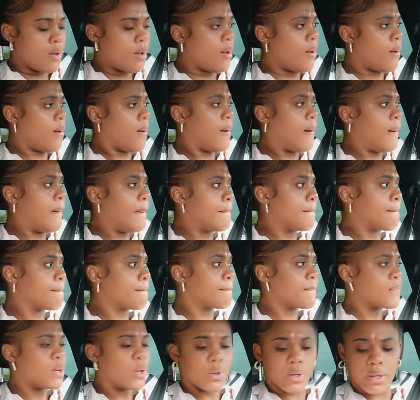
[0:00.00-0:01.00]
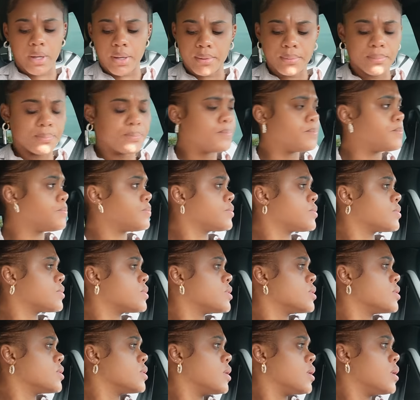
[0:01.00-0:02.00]
um okay
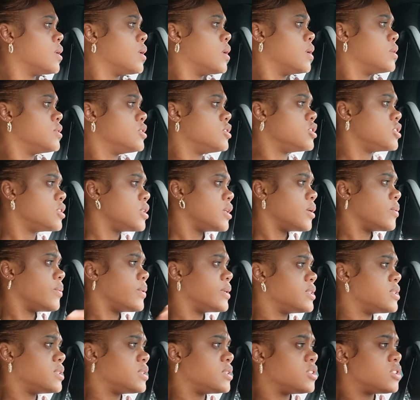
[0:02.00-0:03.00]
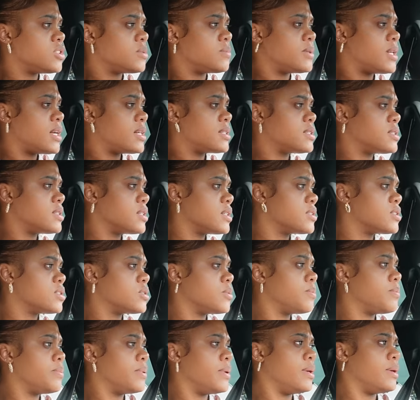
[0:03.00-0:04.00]
Janae went in gymnastic
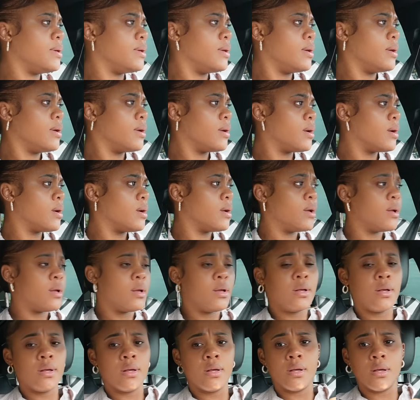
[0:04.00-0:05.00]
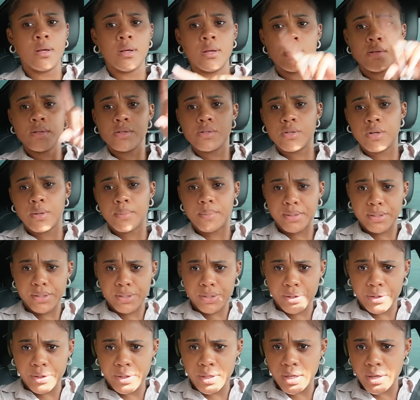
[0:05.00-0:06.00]
to pee so I'm gonna
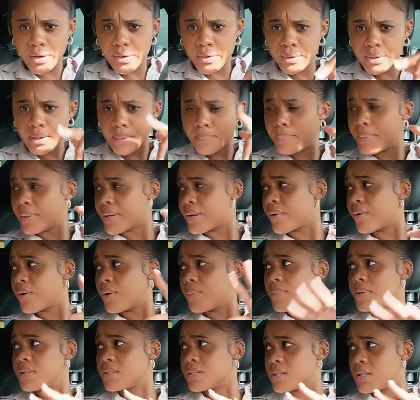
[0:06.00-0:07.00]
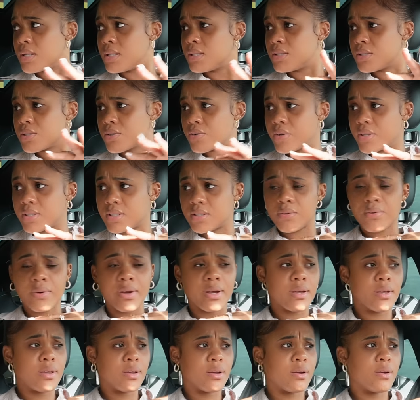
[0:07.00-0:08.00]
circle around and pick her up the Sun is crazy
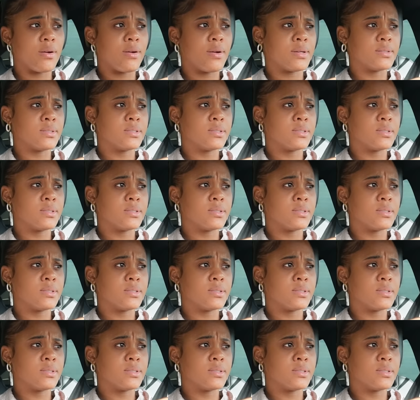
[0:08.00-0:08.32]
right here